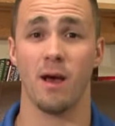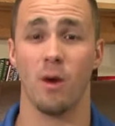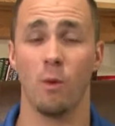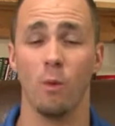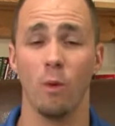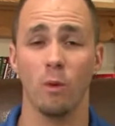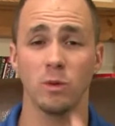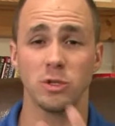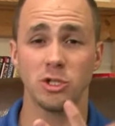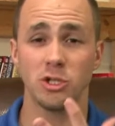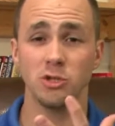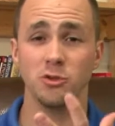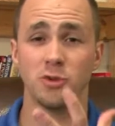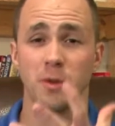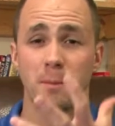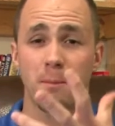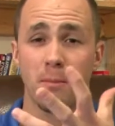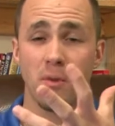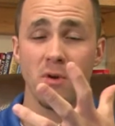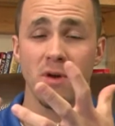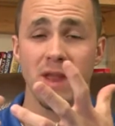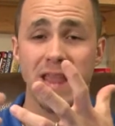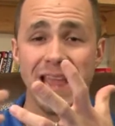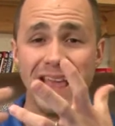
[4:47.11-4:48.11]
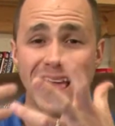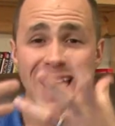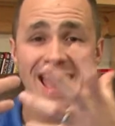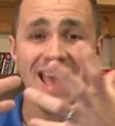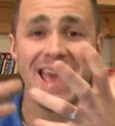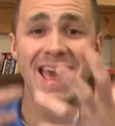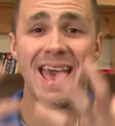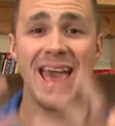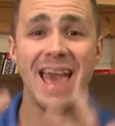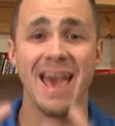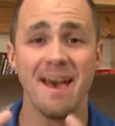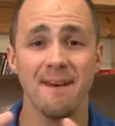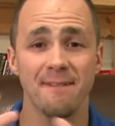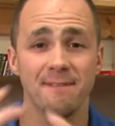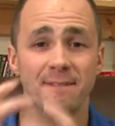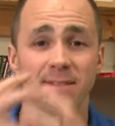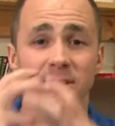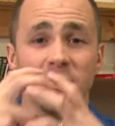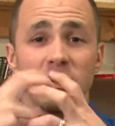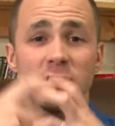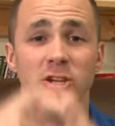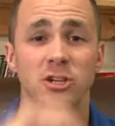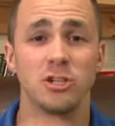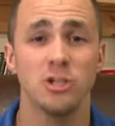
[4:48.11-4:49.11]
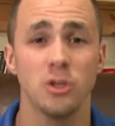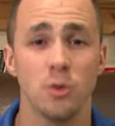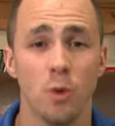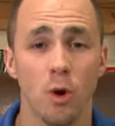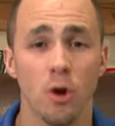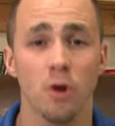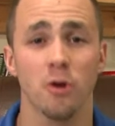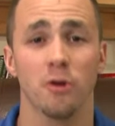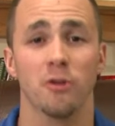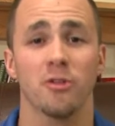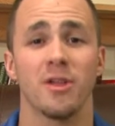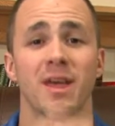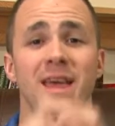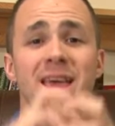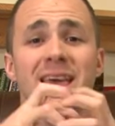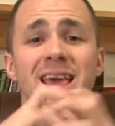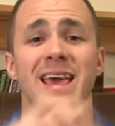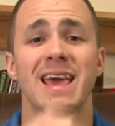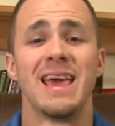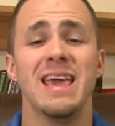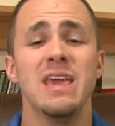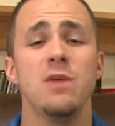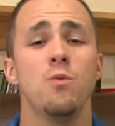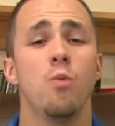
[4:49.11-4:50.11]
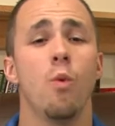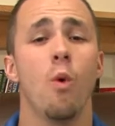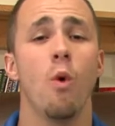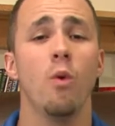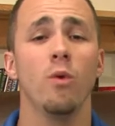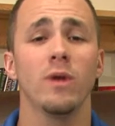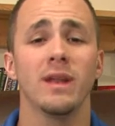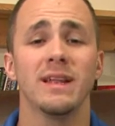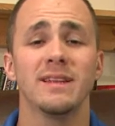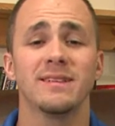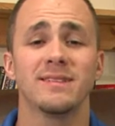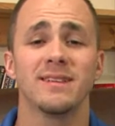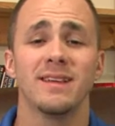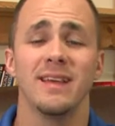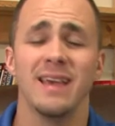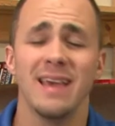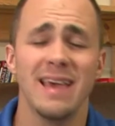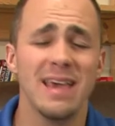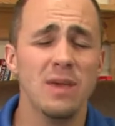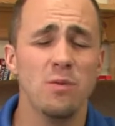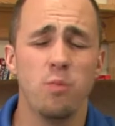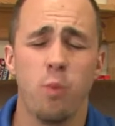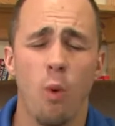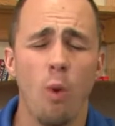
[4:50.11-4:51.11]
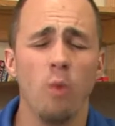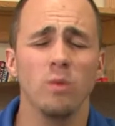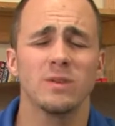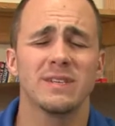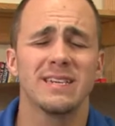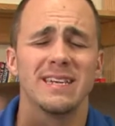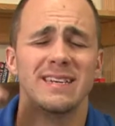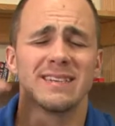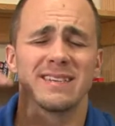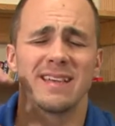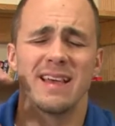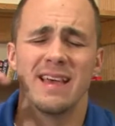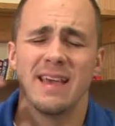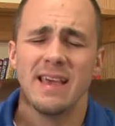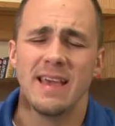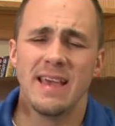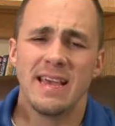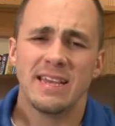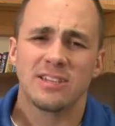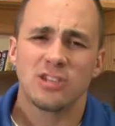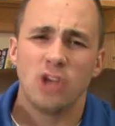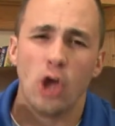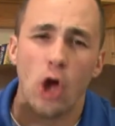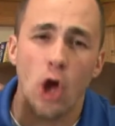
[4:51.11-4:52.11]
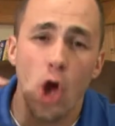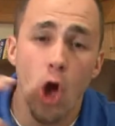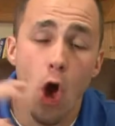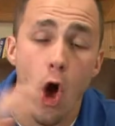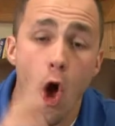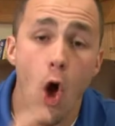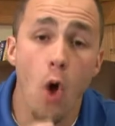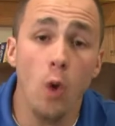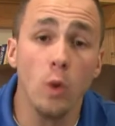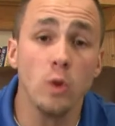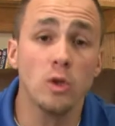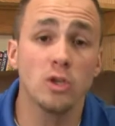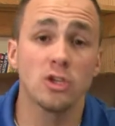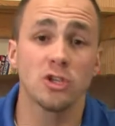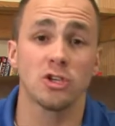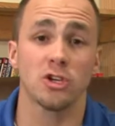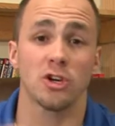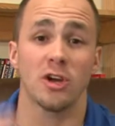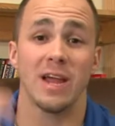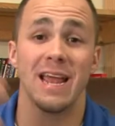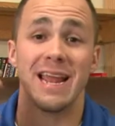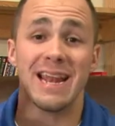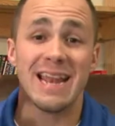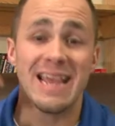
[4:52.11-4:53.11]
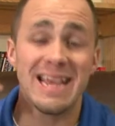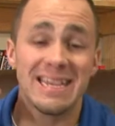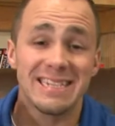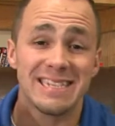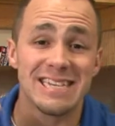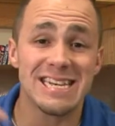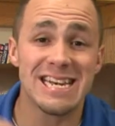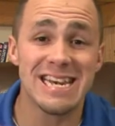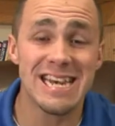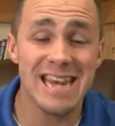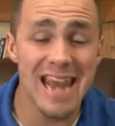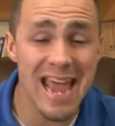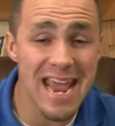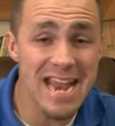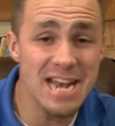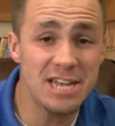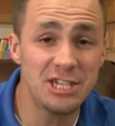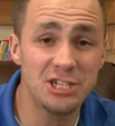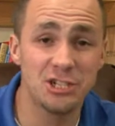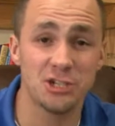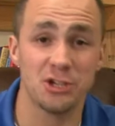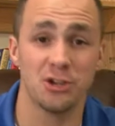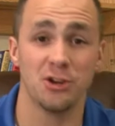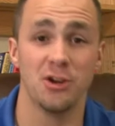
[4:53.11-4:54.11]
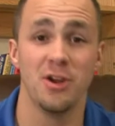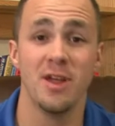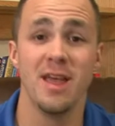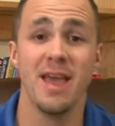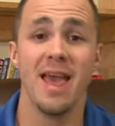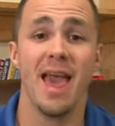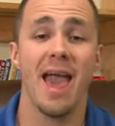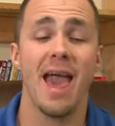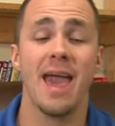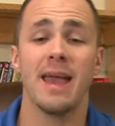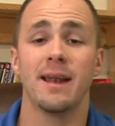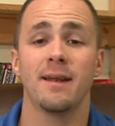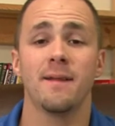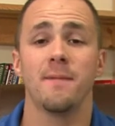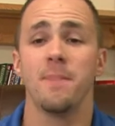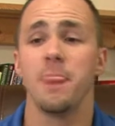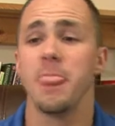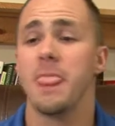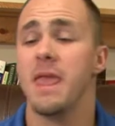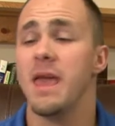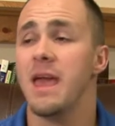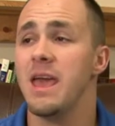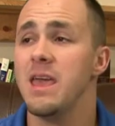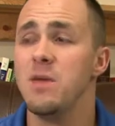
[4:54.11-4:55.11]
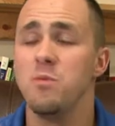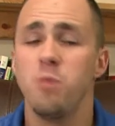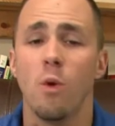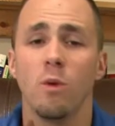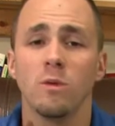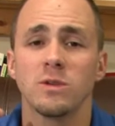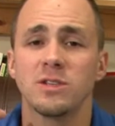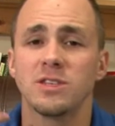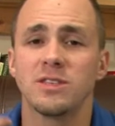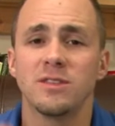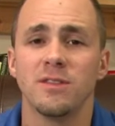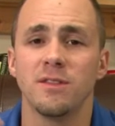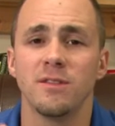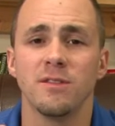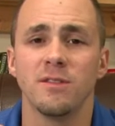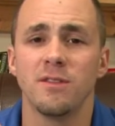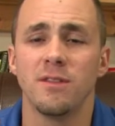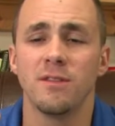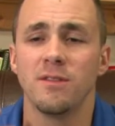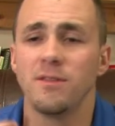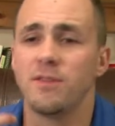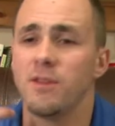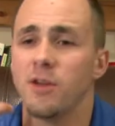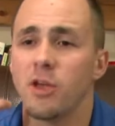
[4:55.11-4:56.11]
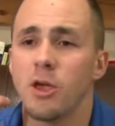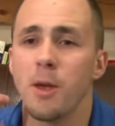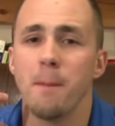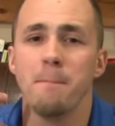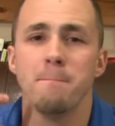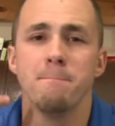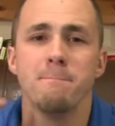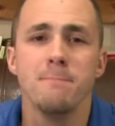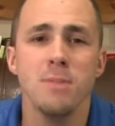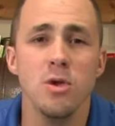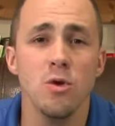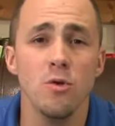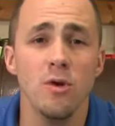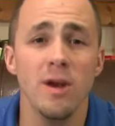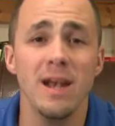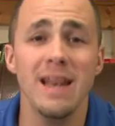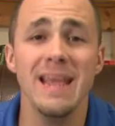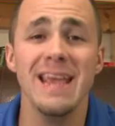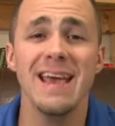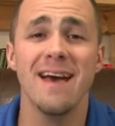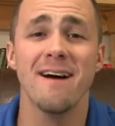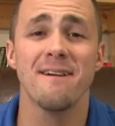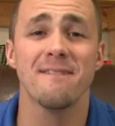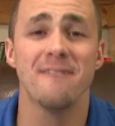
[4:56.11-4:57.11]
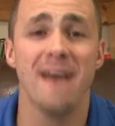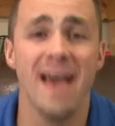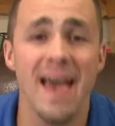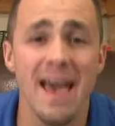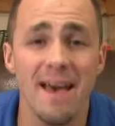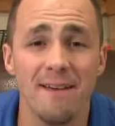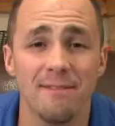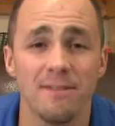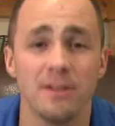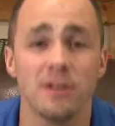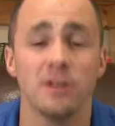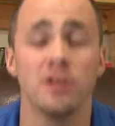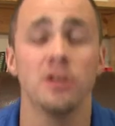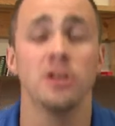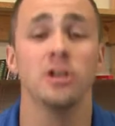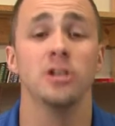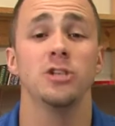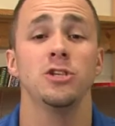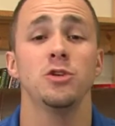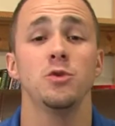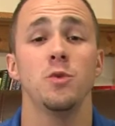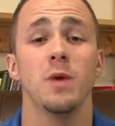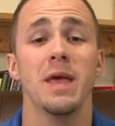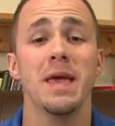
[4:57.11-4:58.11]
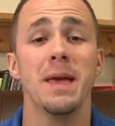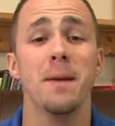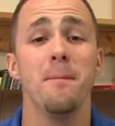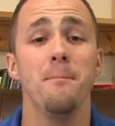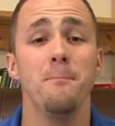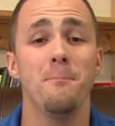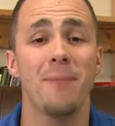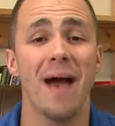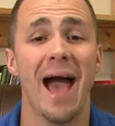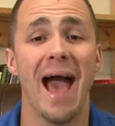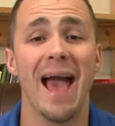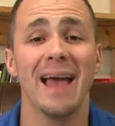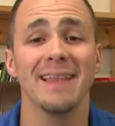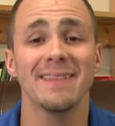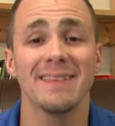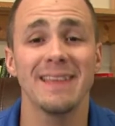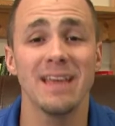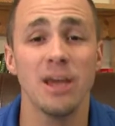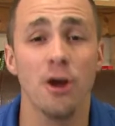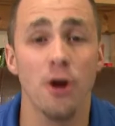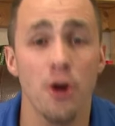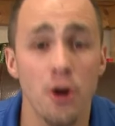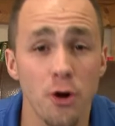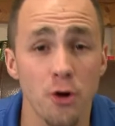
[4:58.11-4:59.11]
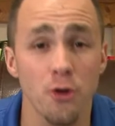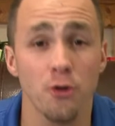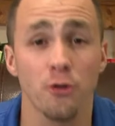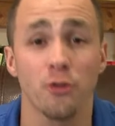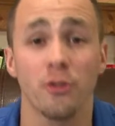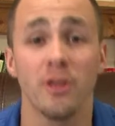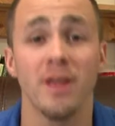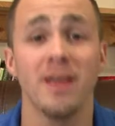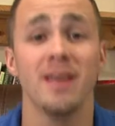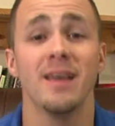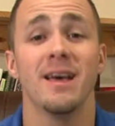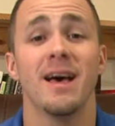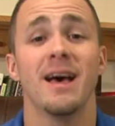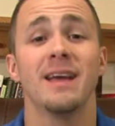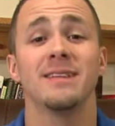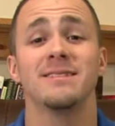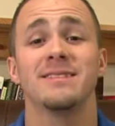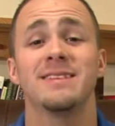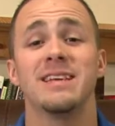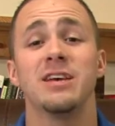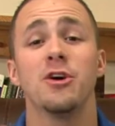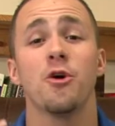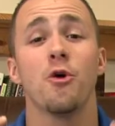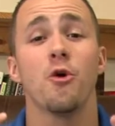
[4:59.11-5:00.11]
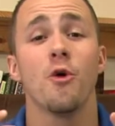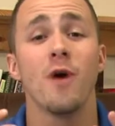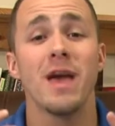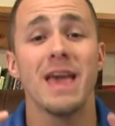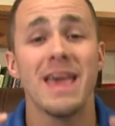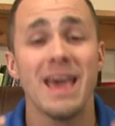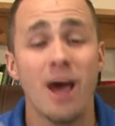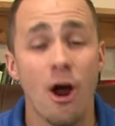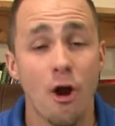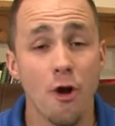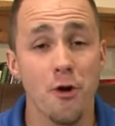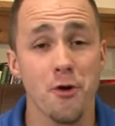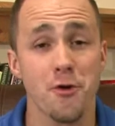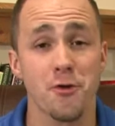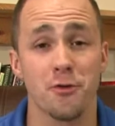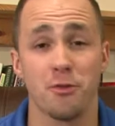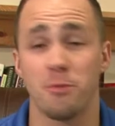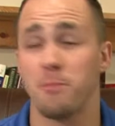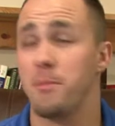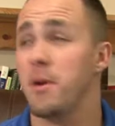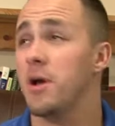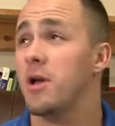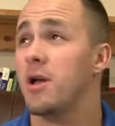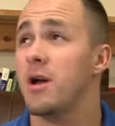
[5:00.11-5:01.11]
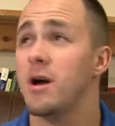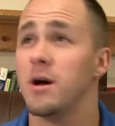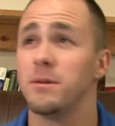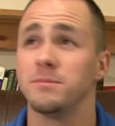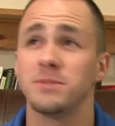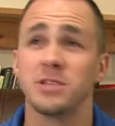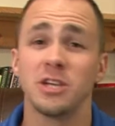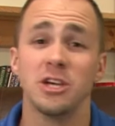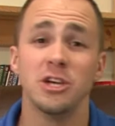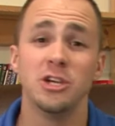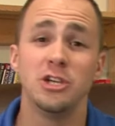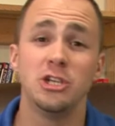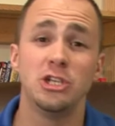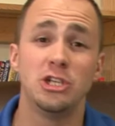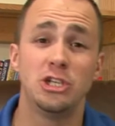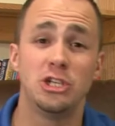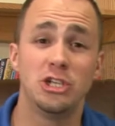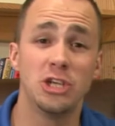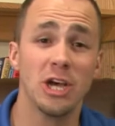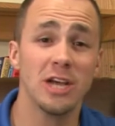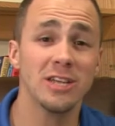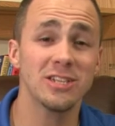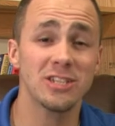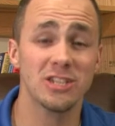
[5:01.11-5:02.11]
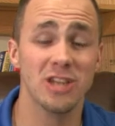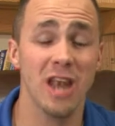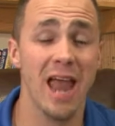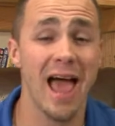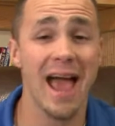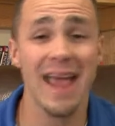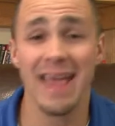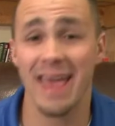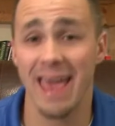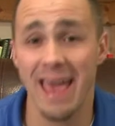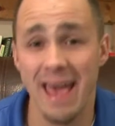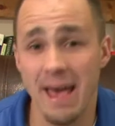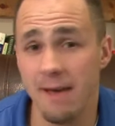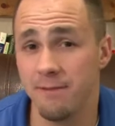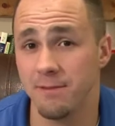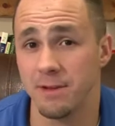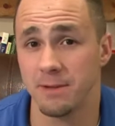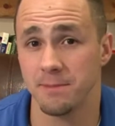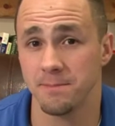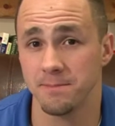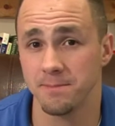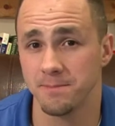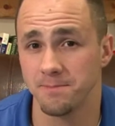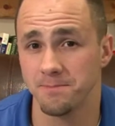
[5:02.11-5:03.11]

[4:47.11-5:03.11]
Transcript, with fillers: I want you to bring heaven to earth. He, want his, he wants his, his culture and his nature, and he wants the, the community of heaven to impact the earth until earth becomes just like heaven.